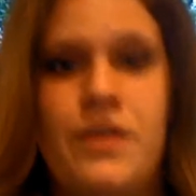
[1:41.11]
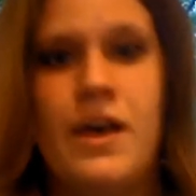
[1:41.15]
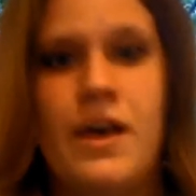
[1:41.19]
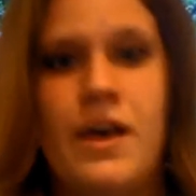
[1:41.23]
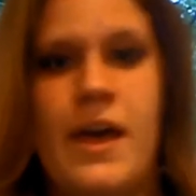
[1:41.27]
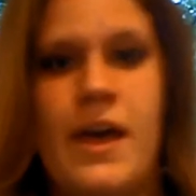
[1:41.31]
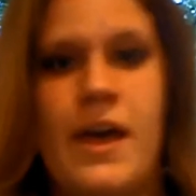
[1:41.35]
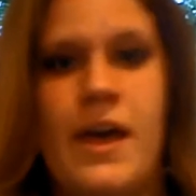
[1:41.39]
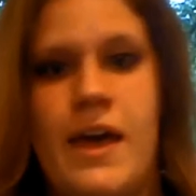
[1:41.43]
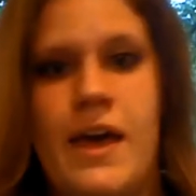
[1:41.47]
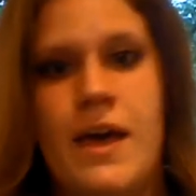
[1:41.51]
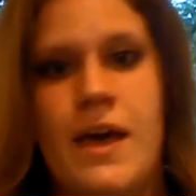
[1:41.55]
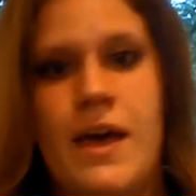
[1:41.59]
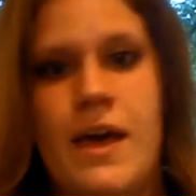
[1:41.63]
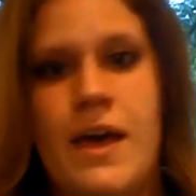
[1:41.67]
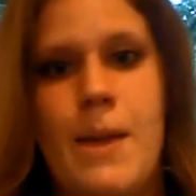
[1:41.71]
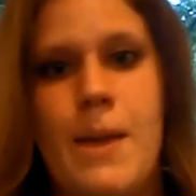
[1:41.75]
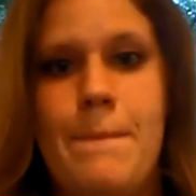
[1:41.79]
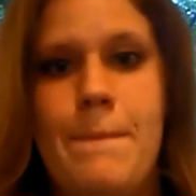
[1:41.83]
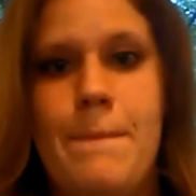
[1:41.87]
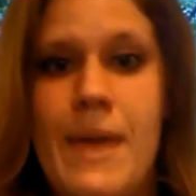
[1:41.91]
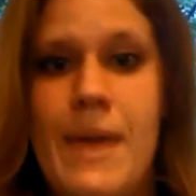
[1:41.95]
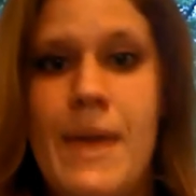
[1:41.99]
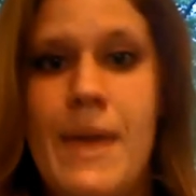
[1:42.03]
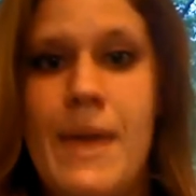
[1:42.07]
a
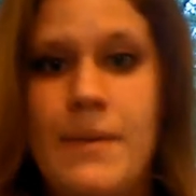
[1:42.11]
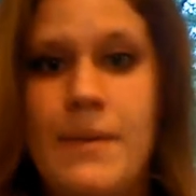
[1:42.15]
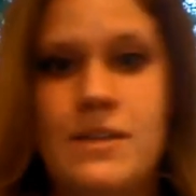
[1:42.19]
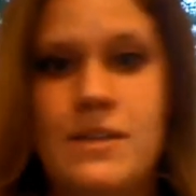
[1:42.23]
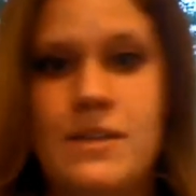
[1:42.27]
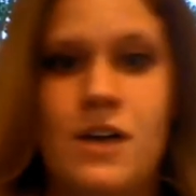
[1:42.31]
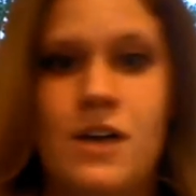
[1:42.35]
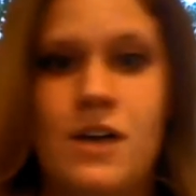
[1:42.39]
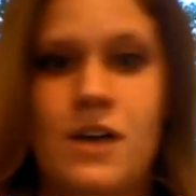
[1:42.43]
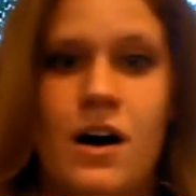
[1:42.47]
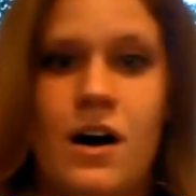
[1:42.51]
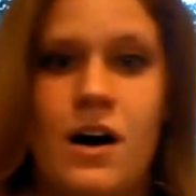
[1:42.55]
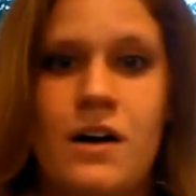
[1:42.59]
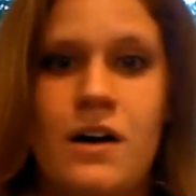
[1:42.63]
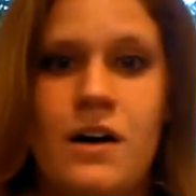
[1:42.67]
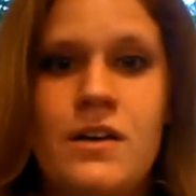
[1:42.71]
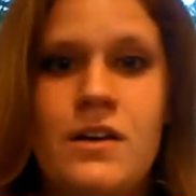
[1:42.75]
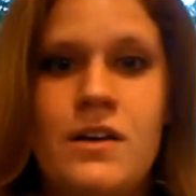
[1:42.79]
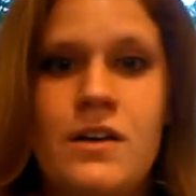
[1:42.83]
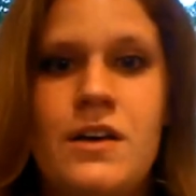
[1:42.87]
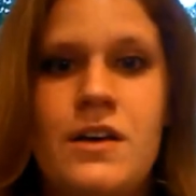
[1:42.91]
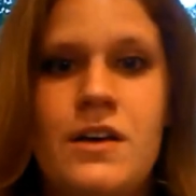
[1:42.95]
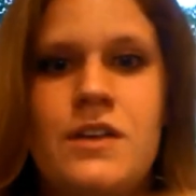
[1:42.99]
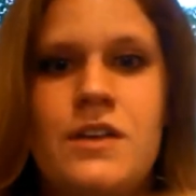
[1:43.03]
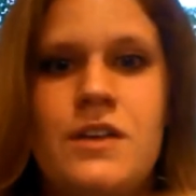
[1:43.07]
baby doll,
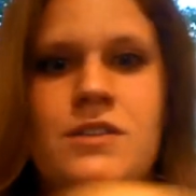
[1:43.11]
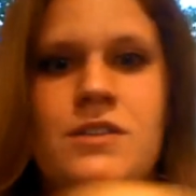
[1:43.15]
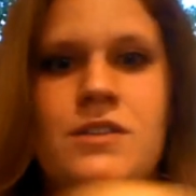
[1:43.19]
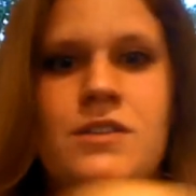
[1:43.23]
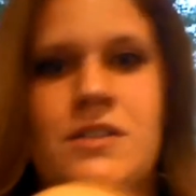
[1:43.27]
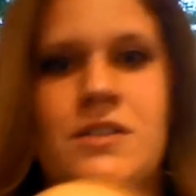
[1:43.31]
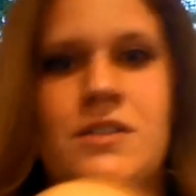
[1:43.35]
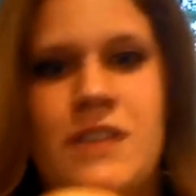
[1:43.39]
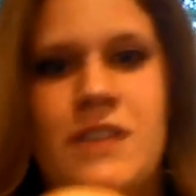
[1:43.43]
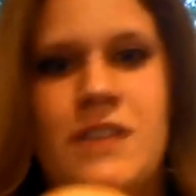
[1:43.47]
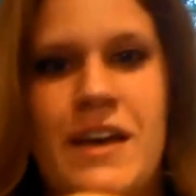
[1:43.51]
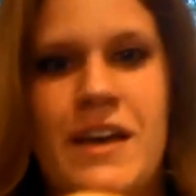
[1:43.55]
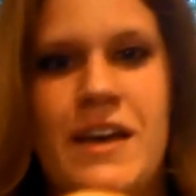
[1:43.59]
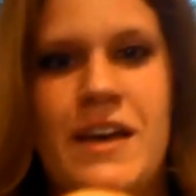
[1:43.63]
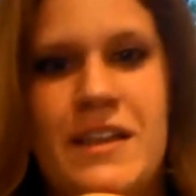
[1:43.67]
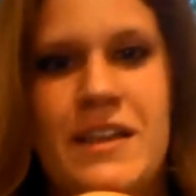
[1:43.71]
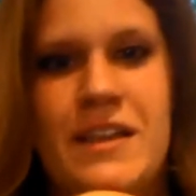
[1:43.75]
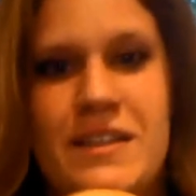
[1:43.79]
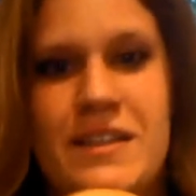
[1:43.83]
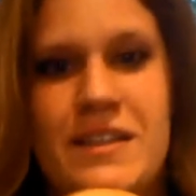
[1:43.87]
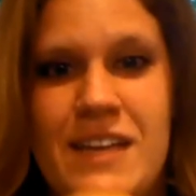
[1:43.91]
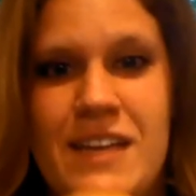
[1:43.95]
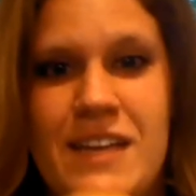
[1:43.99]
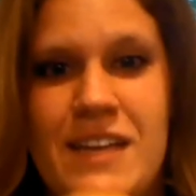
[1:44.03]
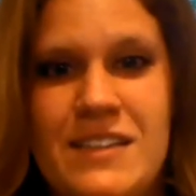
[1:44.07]
just like
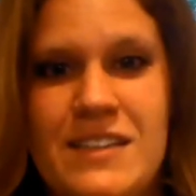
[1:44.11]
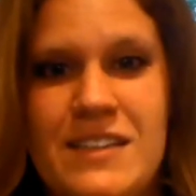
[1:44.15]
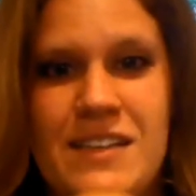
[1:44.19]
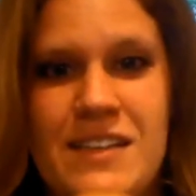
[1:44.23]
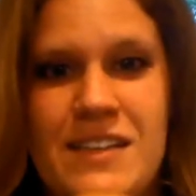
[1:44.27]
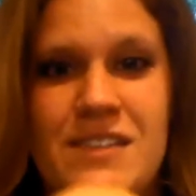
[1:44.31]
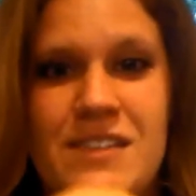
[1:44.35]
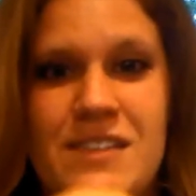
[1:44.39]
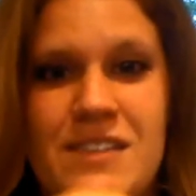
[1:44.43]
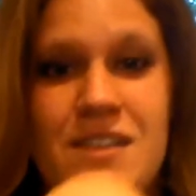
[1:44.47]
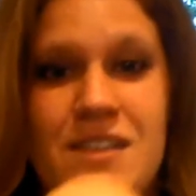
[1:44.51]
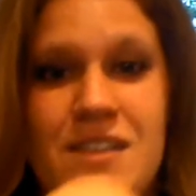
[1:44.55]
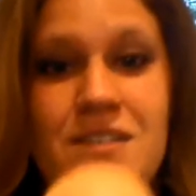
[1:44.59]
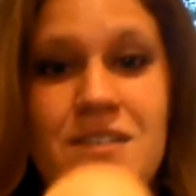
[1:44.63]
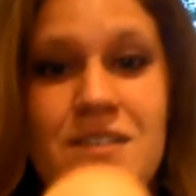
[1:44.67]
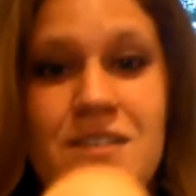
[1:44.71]
the test is with a